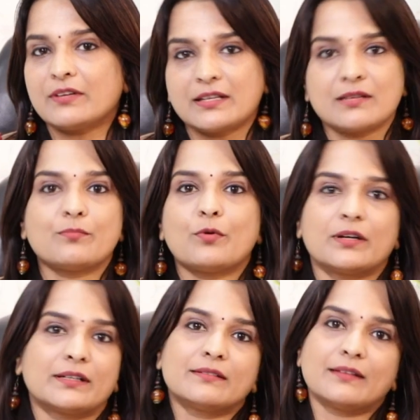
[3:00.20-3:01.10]
very
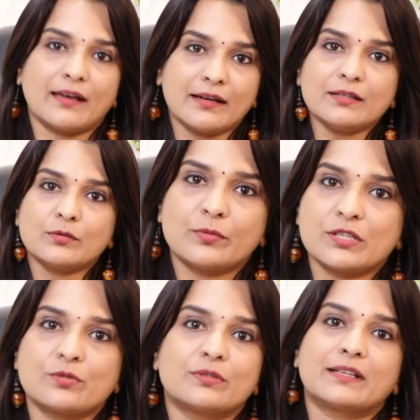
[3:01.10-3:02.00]
important that we
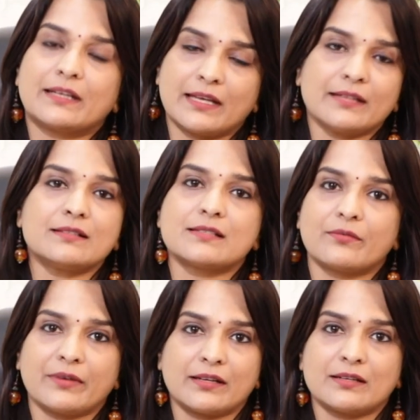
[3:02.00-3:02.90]
should create this
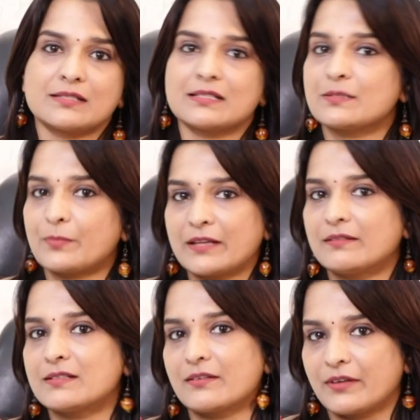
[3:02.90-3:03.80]
awareness and
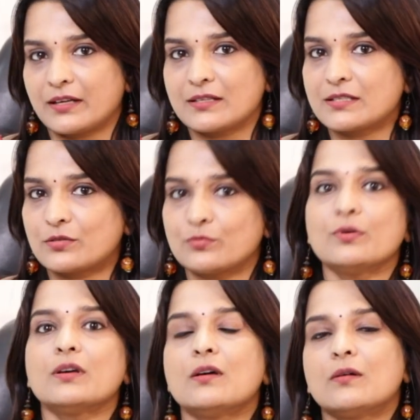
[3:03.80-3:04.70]
spread this awareness
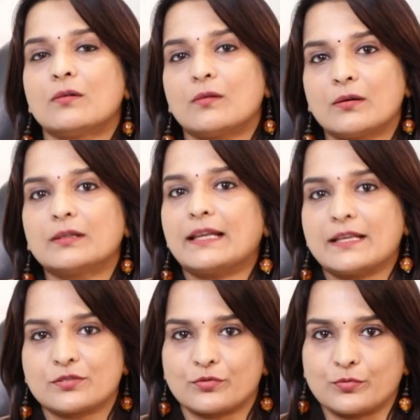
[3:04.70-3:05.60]
to all
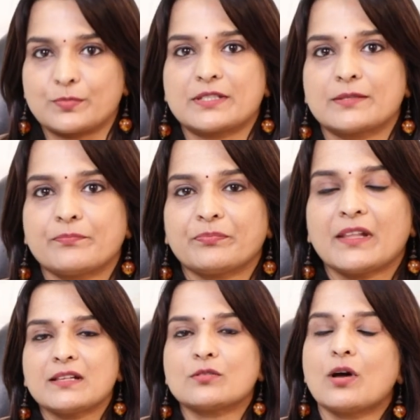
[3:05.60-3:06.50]
age groups.
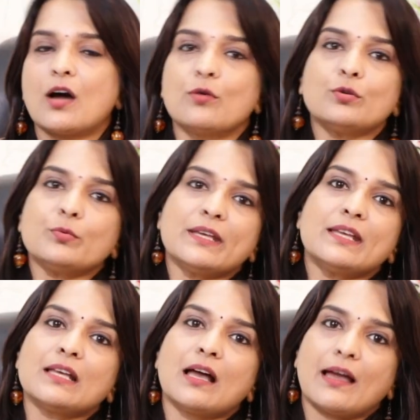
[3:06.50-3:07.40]
So how do
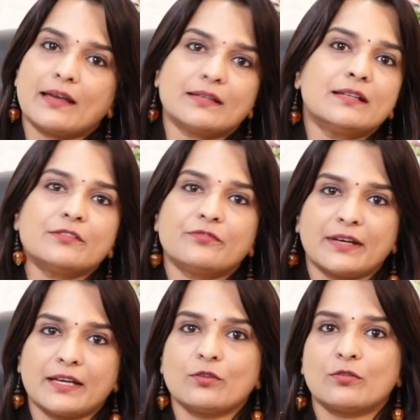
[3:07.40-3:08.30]
we
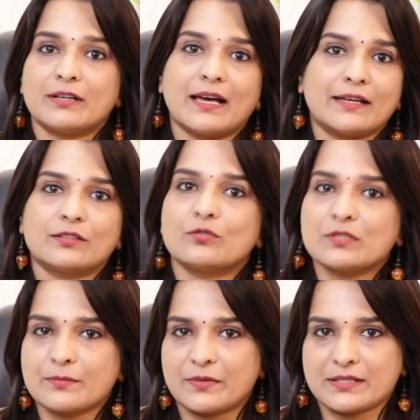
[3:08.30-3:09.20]
identify or
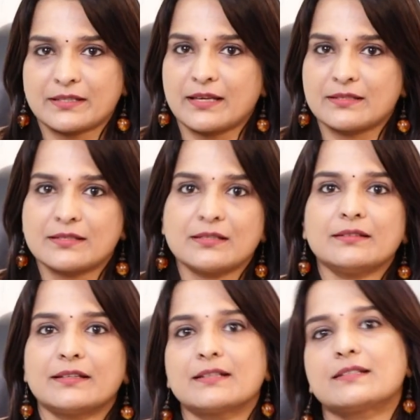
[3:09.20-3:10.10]
diagnose breast
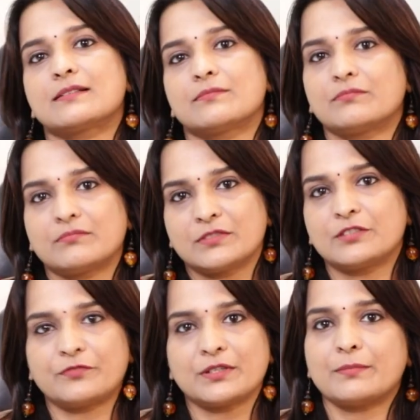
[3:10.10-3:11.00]
cancer? There are
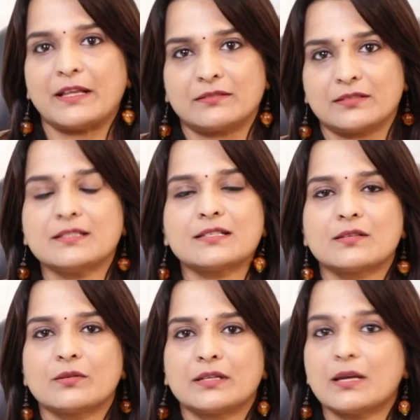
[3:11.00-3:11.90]
different
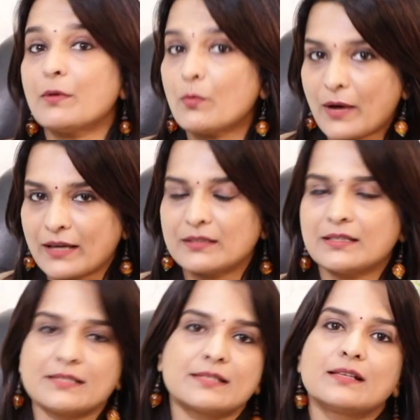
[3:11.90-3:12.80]
methods. Number one
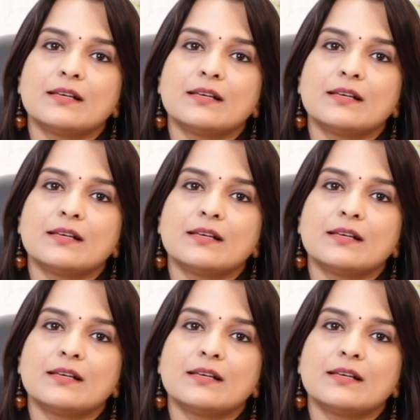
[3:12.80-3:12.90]
is